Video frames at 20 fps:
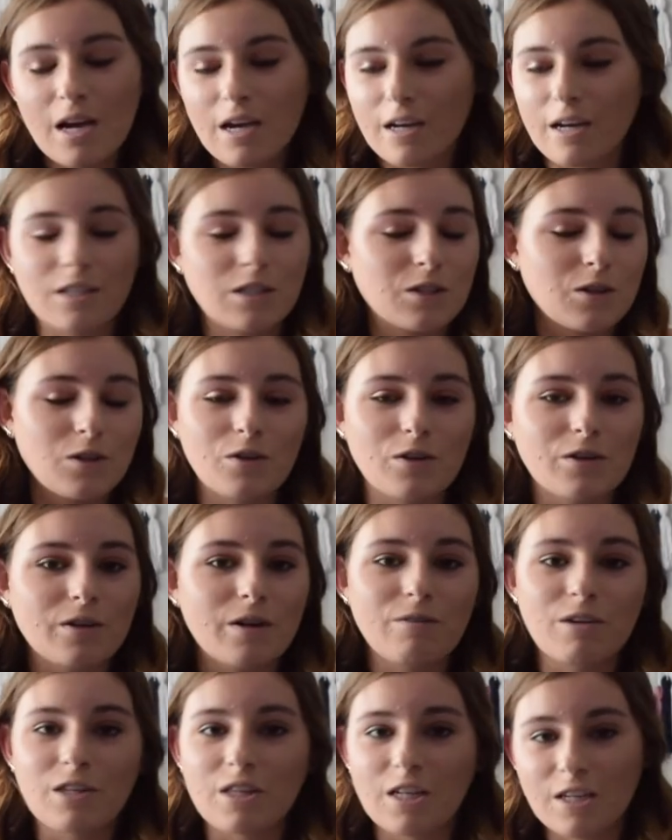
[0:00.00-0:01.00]
Got to learn
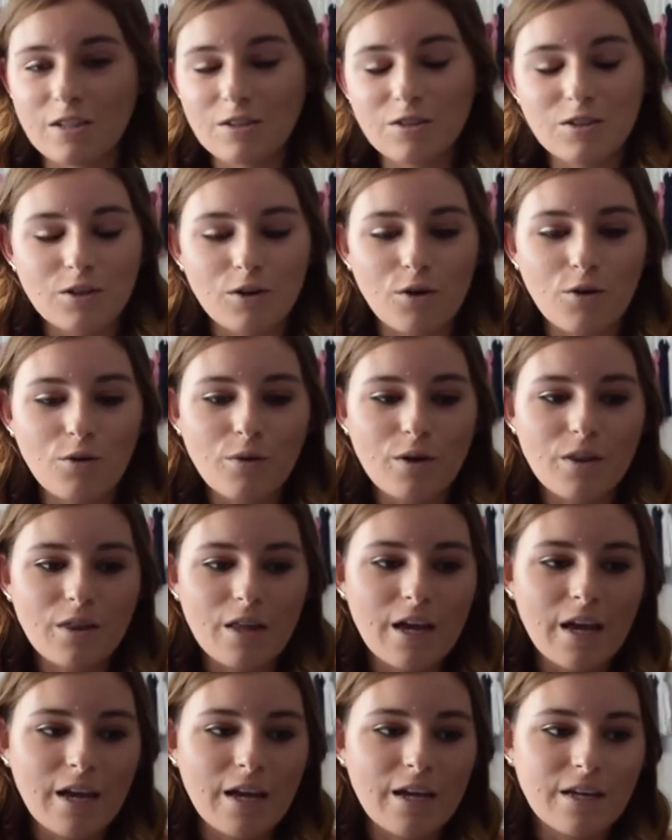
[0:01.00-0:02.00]
everything. So
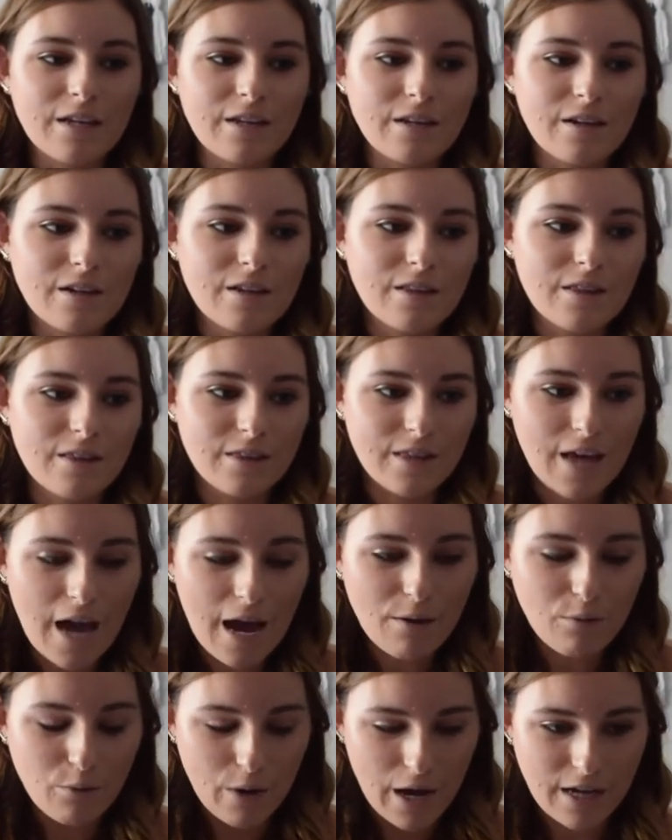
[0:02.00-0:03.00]
in
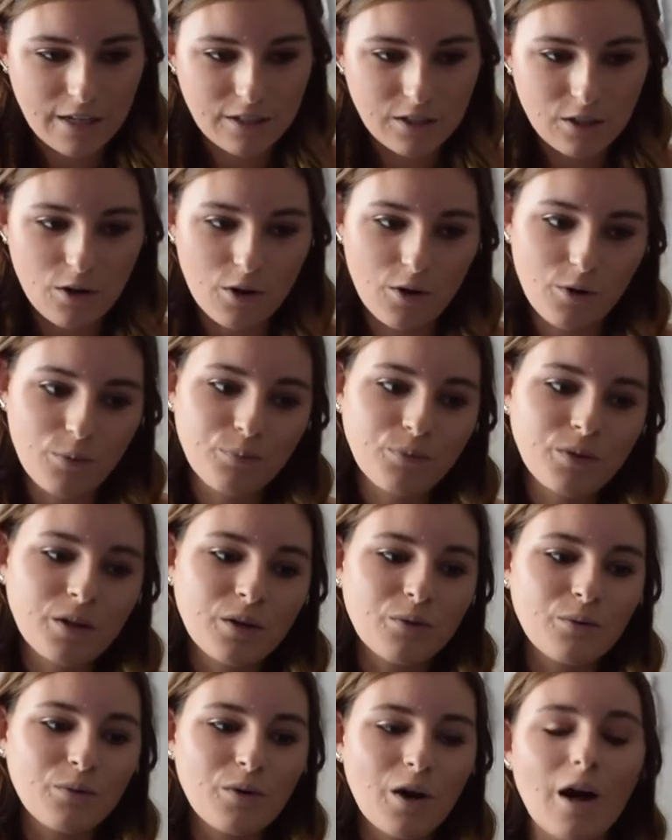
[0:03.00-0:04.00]
that way, so
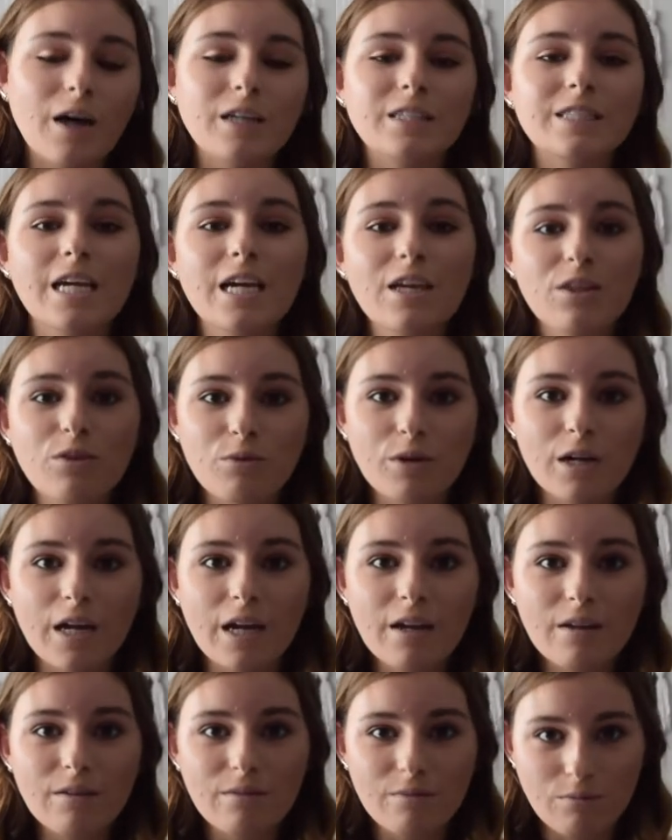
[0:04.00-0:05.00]
on day
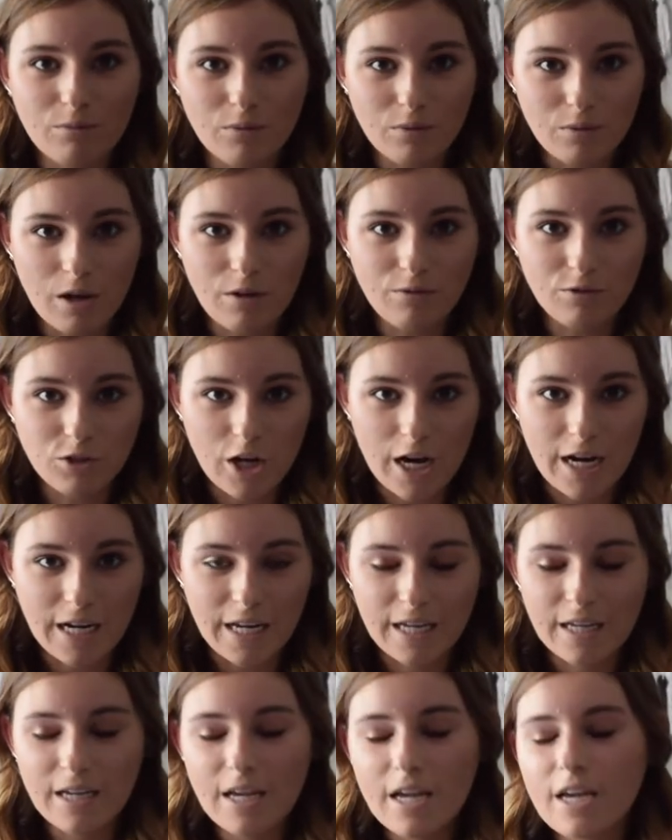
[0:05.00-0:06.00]
3 of
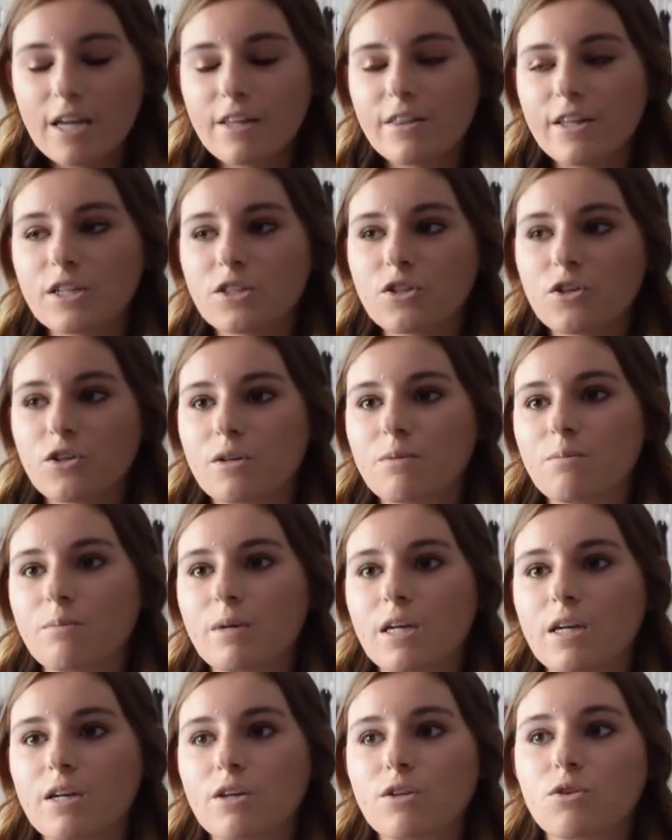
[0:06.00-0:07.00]
training, they took
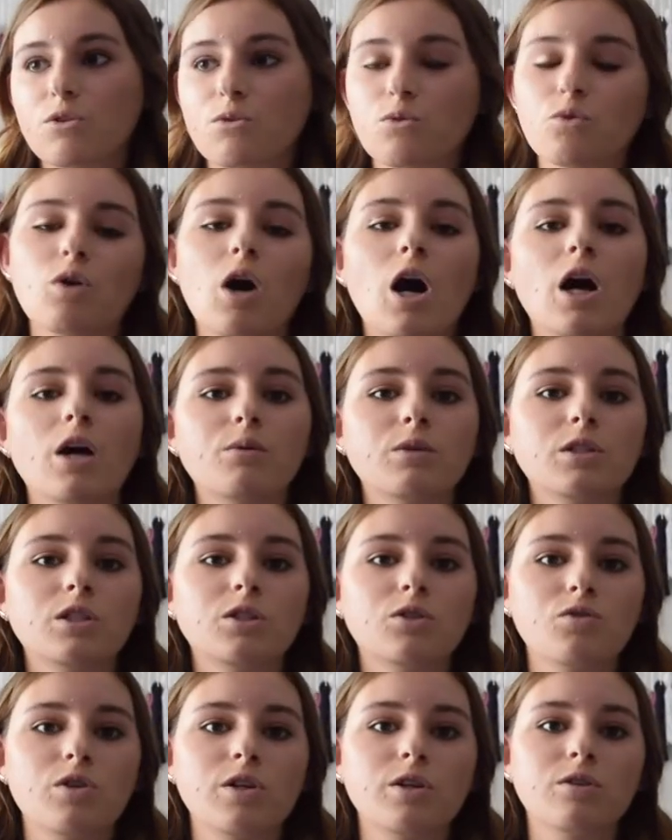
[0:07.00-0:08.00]
me through Hollywood
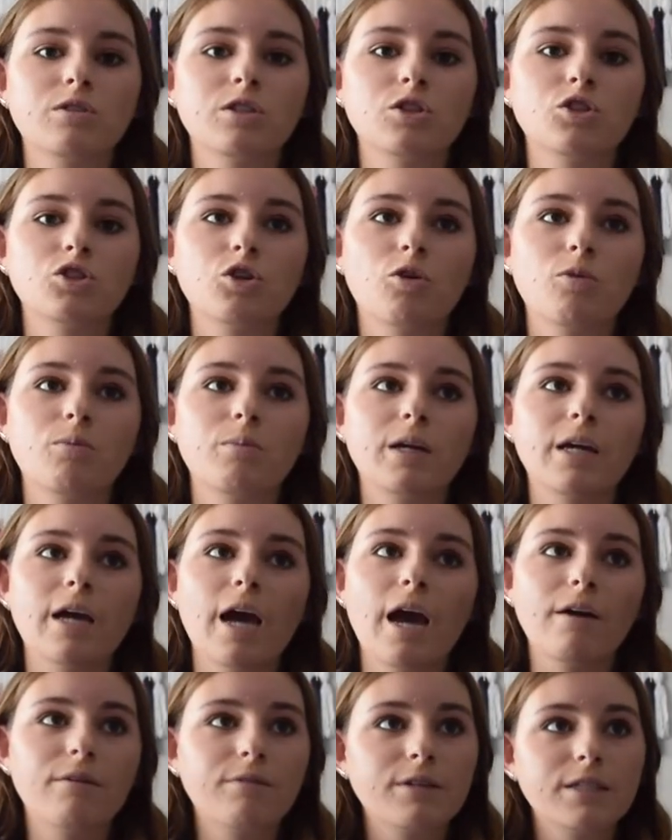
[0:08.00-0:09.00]
Studios and showed
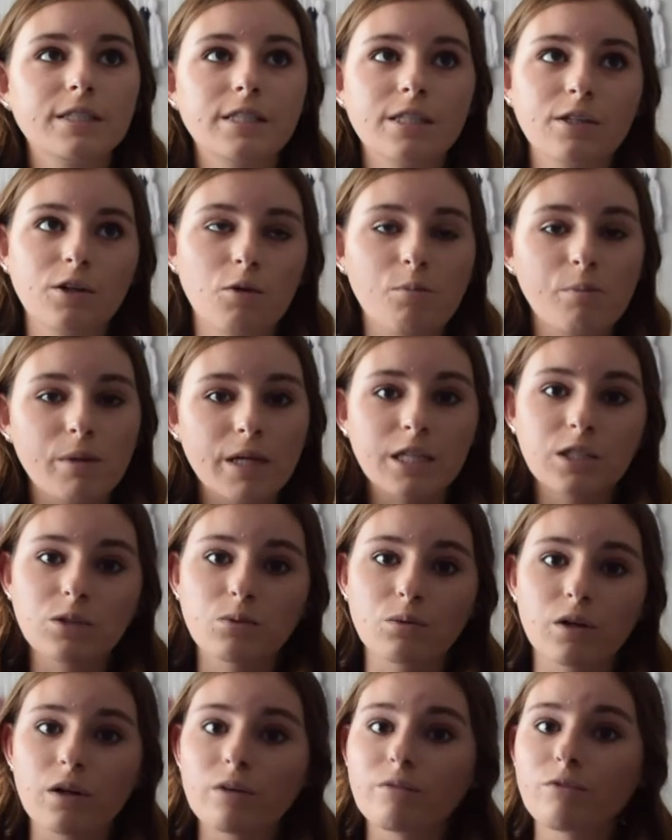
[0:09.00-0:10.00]
me every single place
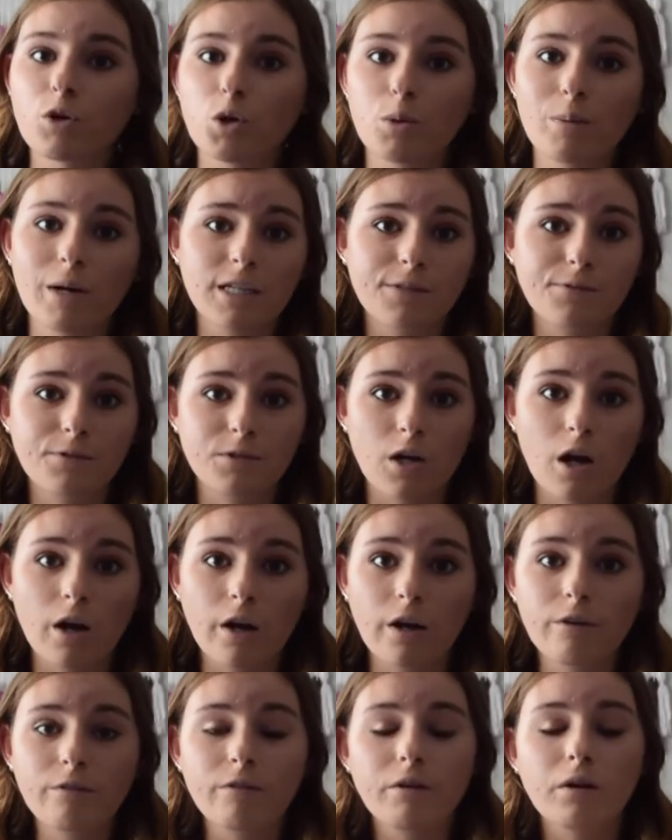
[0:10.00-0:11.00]
where a PhotoPass
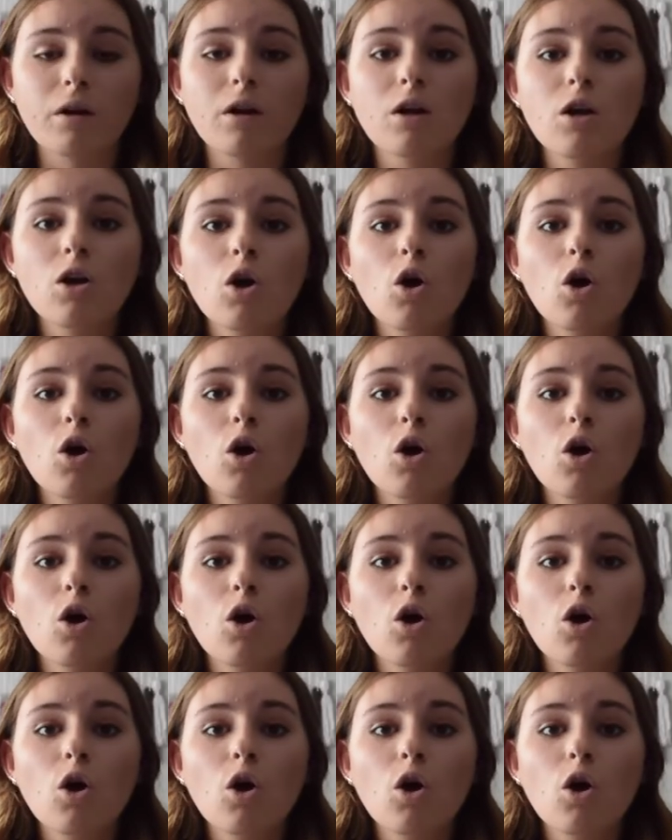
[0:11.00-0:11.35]
photographer